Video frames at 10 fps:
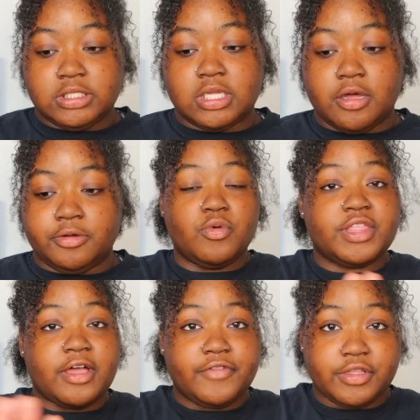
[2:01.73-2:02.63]
So
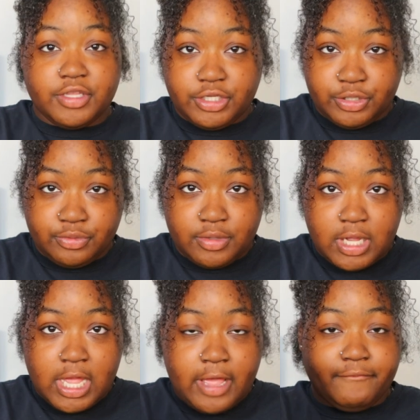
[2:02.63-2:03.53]
without further ado, I'm
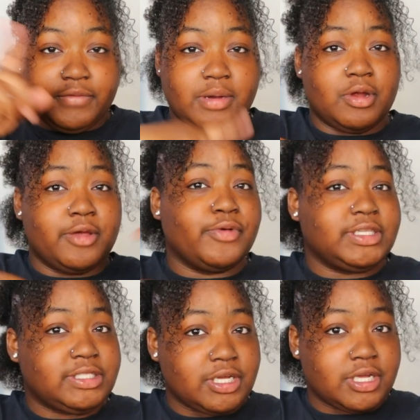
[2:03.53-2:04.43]
gonna bring
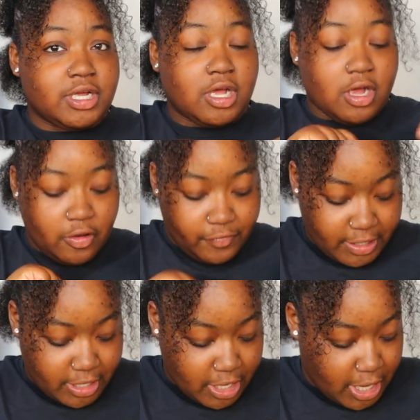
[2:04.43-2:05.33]
Winter over
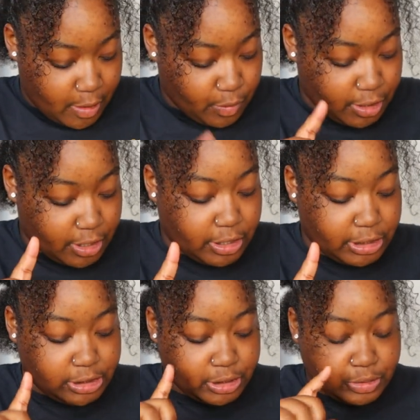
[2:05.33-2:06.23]
here and we're
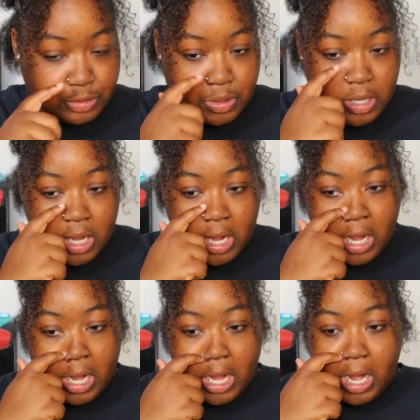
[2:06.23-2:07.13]
going to
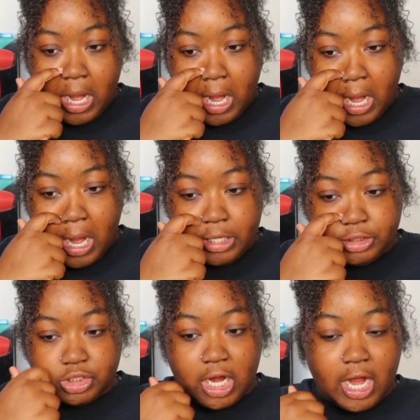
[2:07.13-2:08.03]

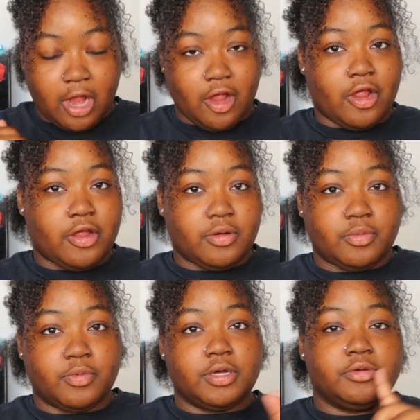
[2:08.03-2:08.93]
try our,
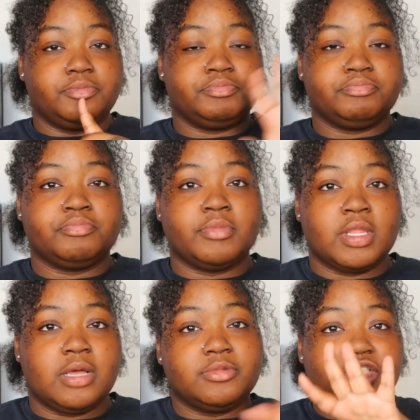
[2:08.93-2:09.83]
well,
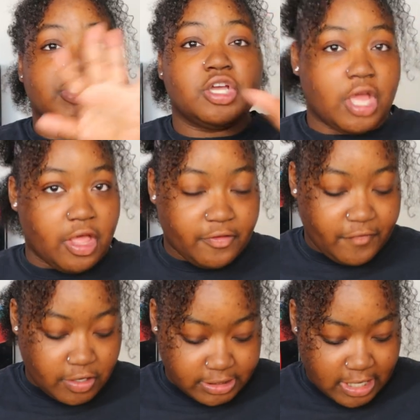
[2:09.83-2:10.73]
we'll just show y'all the
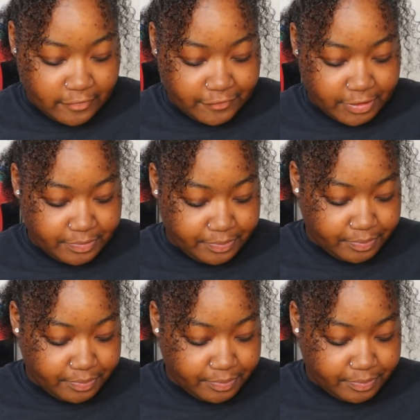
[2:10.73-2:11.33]
first outfit.